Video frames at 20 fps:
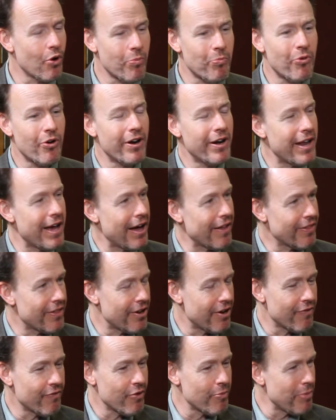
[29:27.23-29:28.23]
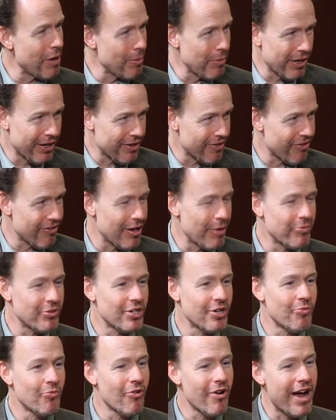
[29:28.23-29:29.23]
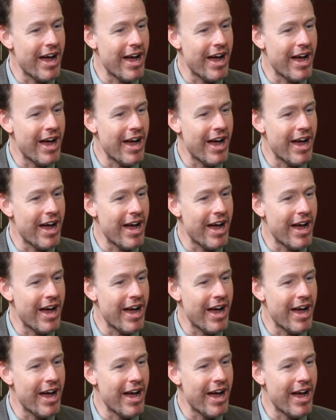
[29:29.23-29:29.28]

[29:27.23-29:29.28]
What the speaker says: we'll put it out there for public consumption.